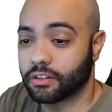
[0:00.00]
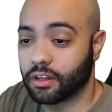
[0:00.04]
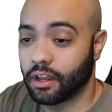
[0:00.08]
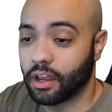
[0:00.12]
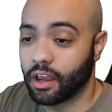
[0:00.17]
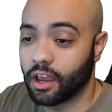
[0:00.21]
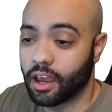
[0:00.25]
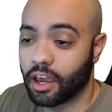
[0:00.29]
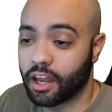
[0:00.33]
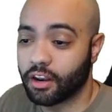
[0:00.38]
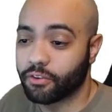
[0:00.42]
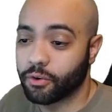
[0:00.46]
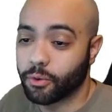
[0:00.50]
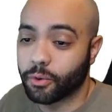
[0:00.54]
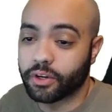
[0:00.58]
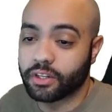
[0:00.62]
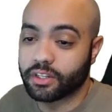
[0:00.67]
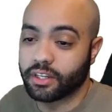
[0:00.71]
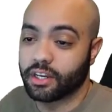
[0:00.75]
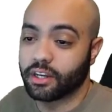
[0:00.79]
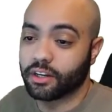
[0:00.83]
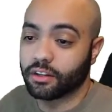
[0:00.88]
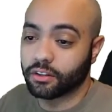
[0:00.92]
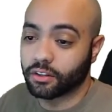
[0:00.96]
And if you were to take
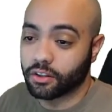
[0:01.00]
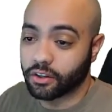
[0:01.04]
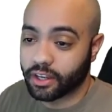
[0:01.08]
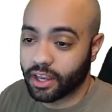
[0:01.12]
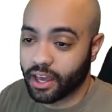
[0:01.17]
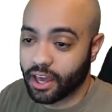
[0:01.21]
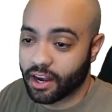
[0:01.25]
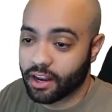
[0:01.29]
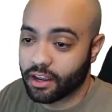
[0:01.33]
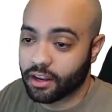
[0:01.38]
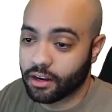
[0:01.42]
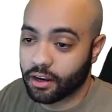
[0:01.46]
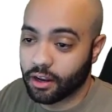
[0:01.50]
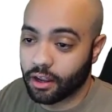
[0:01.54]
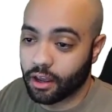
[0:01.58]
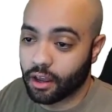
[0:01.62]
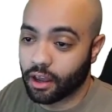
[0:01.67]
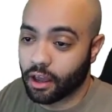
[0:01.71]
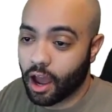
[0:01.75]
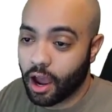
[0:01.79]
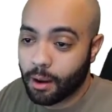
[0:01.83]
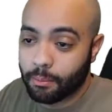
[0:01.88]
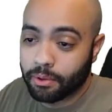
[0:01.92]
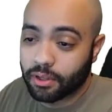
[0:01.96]
a look at it,
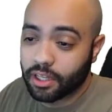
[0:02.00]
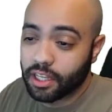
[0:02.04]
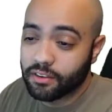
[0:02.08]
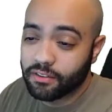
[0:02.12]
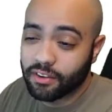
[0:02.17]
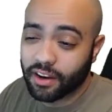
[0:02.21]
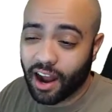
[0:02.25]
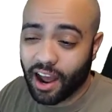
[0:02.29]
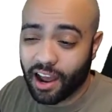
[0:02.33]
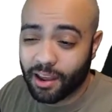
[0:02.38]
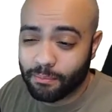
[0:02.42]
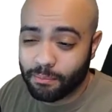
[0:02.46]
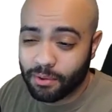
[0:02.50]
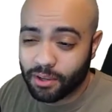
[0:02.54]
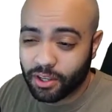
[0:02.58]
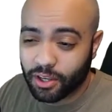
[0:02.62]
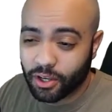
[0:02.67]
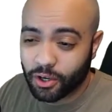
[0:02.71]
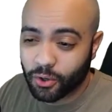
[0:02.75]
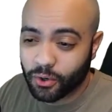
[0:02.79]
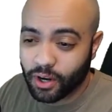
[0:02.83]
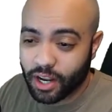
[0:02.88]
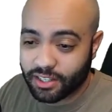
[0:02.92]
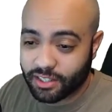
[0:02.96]
I believe it IPO'd
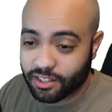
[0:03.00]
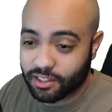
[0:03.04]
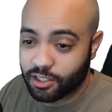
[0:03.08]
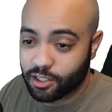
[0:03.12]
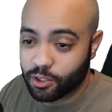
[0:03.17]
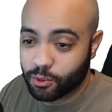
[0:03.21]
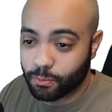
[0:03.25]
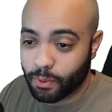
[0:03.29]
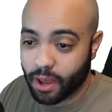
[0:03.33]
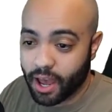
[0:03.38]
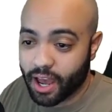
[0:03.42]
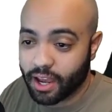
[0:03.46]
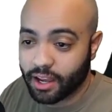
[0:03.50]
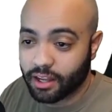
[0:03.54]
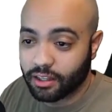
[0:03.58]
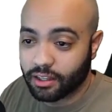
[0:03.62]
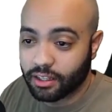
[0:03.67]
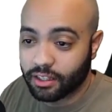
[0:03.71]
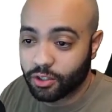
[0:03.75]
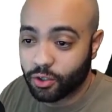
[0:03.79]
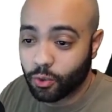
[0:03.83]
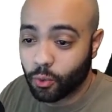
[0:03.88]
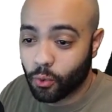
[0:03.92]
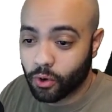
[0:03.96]
as a SPAC in
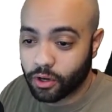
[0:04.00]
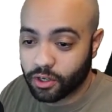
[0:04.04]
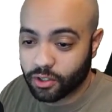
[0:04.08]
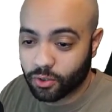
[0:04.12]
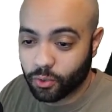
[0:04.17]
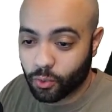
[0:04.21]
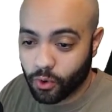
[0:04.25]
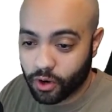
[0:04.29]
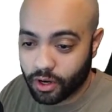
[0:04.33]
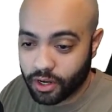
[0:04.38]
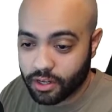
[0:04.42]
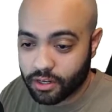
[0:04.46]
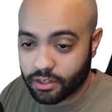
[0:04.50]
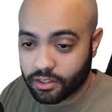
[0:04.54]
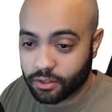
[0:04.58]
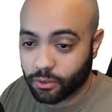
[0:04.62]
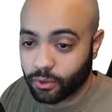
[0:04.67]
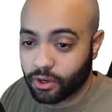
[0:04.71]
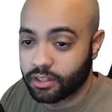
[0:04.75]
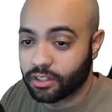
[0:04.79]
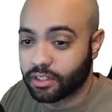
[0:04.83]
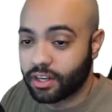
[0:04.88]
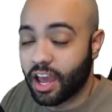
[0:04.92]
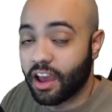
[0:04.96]
2020, so it
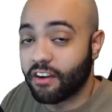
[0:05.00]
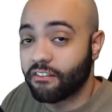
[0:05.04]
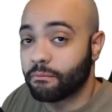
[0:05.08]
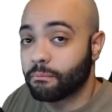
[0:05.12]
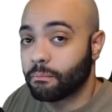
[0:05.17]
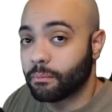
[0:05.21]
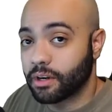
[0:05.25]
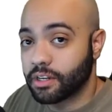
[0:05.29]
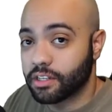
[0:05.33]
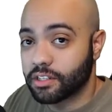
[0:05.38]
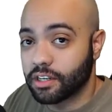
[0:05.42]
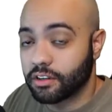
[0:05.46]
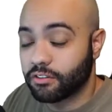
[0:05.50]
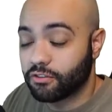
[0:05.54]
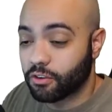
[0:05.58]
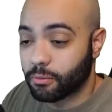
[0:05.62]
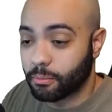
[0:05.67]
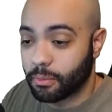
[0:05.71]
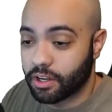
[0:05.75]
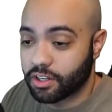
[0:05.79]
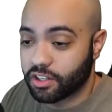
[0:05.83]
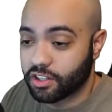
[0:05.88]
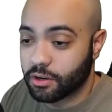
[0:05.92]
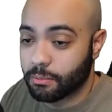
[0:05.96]
doesn't have much
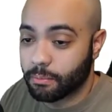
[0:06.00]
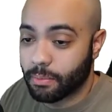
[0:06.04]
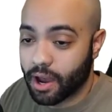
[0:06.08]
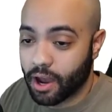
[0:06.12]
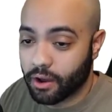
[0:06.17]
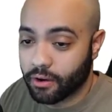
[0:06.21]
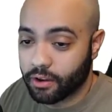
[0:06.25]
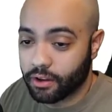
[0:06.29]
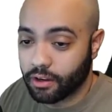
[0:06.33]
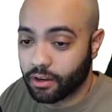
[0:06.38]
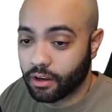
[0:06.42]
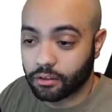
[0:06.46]
information about it.